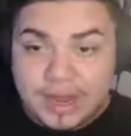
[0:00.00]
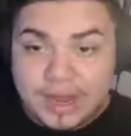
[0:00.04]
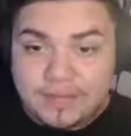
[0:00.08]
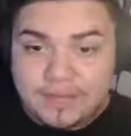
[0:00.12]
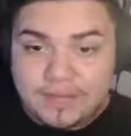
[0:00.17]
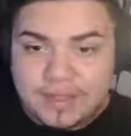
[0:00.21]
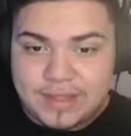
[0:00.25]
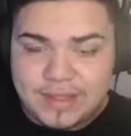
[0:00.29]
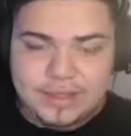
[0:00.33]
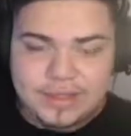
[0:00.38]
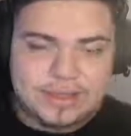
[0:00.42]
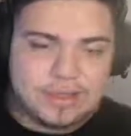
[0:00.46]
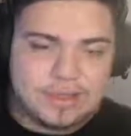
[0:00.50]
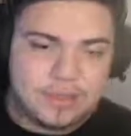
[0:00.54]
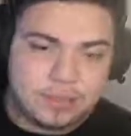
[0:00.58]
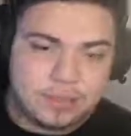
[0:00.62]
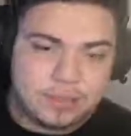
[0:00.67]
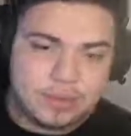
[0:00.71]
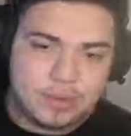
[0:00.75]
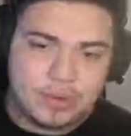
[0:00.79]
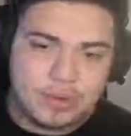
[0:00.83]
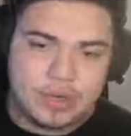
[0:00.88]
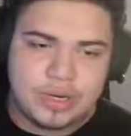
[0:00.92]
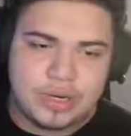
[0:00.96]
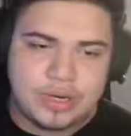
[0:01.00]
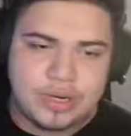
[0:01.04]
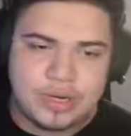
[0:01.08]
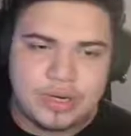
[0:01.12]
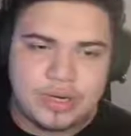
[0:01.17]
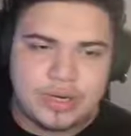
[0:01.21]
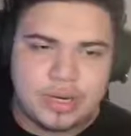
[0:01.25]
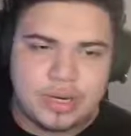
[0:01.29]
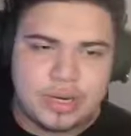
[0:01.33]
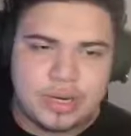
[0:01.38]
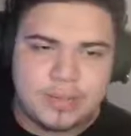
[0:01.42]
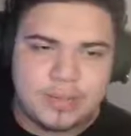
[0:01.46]
that support
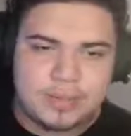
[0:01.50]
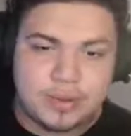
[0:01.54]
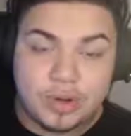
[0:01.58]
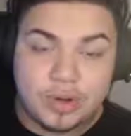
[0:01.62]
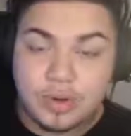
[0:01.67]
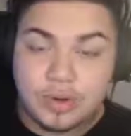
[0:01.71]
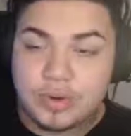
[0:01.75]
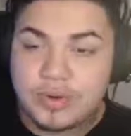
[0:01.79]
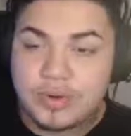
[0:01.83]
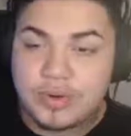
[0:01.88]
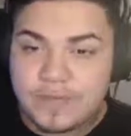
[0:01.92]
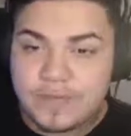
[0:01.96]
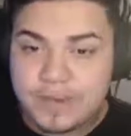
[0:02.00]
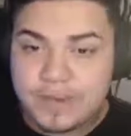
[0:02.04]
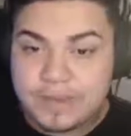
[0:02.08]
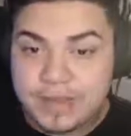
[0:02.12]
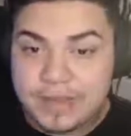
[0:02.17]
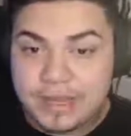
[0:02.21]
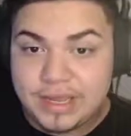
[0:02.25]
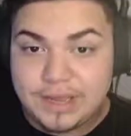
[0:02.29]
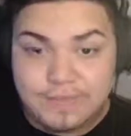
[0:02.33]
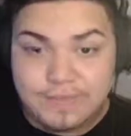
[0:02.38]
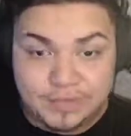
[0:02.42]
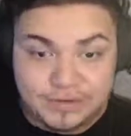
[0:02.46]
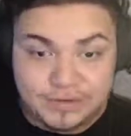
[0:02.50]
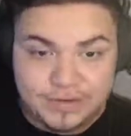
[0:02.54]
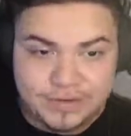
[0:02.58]
um, Goku family and Vegeta